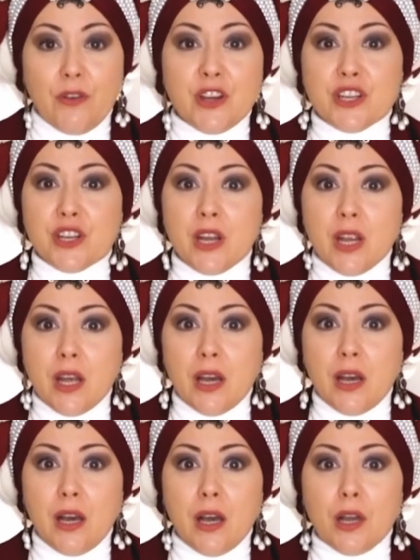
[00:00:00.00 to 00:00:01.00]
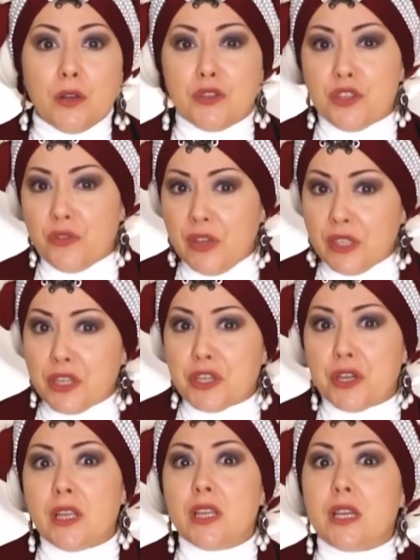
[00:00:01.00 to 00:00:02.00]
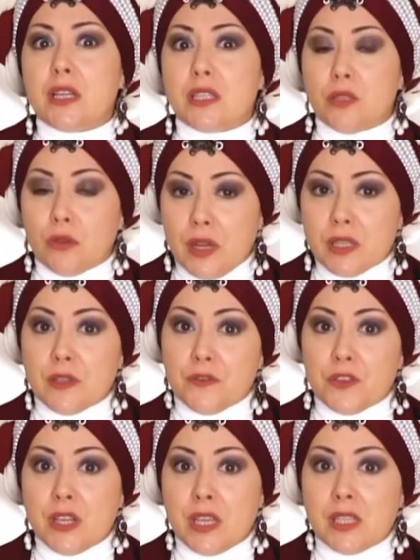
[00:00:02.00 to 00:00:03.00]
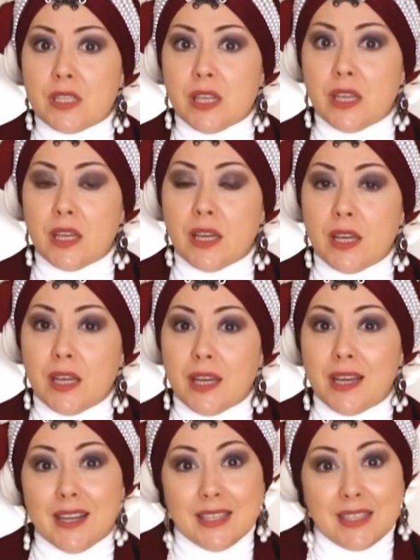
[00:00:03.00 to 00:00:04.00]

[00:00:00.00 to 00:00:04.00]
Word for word: and your key attitude towards situations in life,